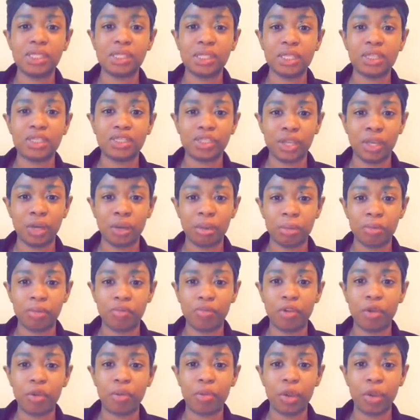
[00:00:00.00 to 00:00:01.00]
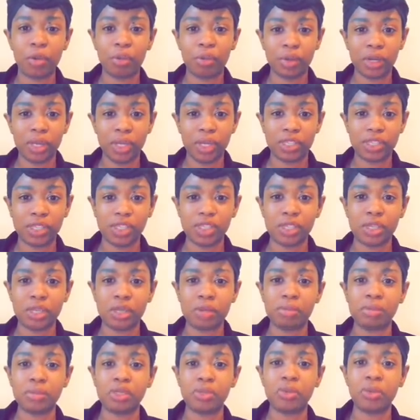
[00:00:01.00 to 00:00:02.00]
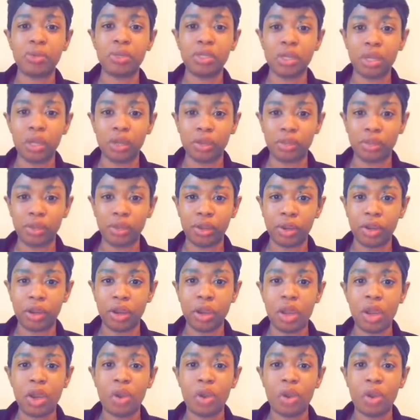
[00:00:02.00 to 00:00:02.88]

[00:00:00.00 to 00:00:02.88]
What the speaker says: to jump from one relationship to another